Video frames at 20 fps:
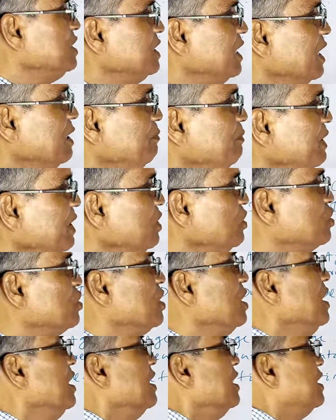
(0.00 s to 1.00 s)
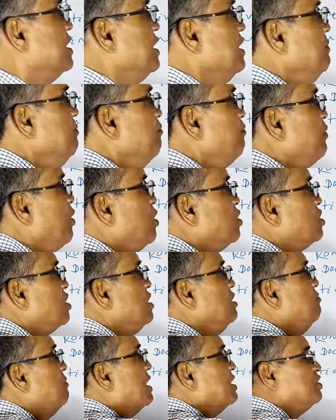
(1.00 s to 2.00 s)
originally means dream
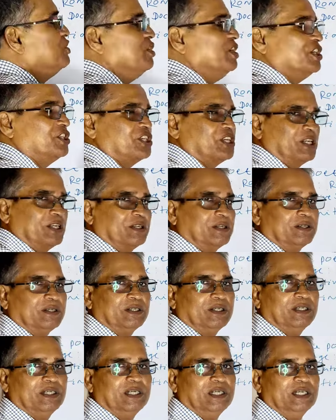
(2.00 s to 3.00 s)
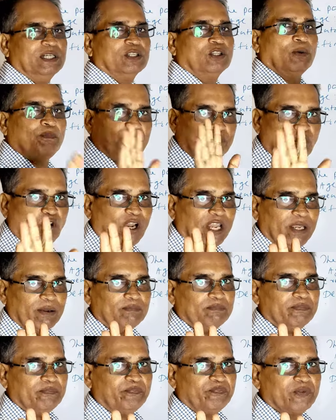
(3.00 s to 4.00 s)
plus imagination. The
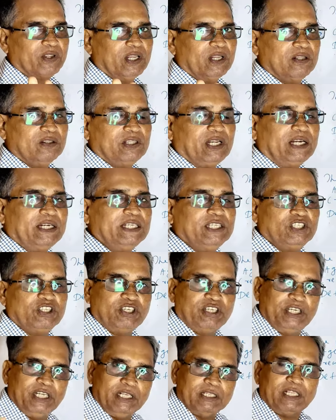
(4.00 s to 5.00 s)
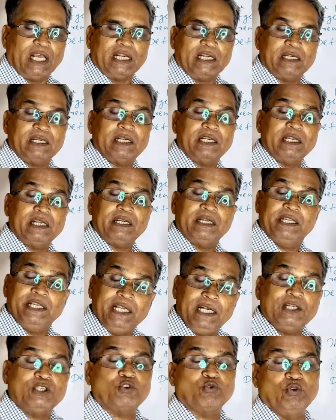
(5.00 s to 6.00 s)
poem that is that
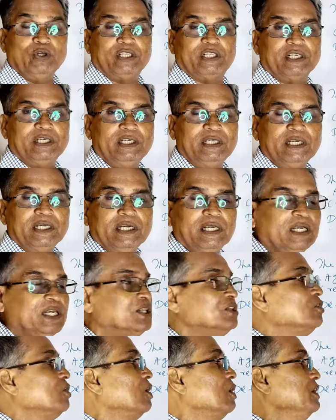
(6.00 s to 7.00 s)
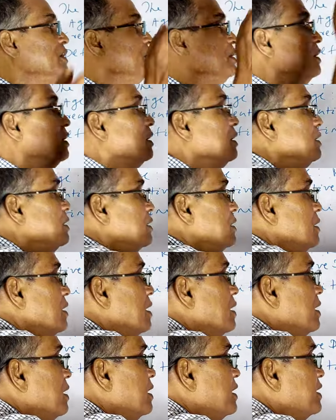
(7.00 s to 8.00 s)
deals with the
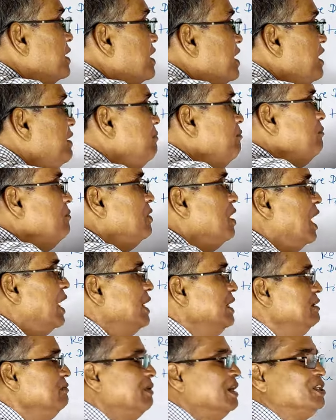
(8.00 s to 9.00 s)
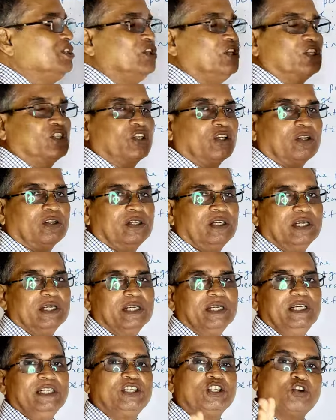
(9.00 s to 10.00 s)
dream and imagination
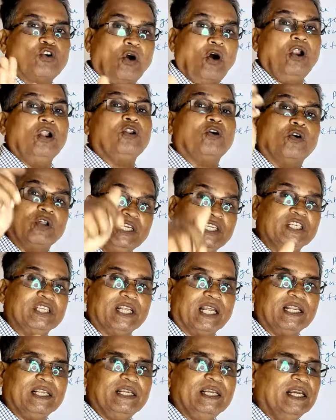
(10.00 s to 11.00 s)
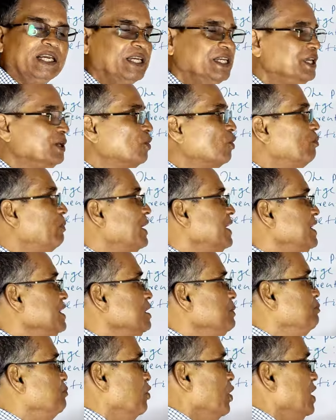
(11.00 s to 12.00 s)
is called originally a
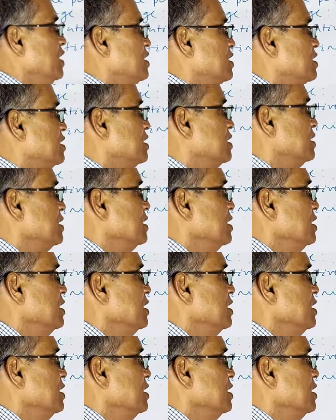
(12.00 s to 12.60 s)
romantic poet.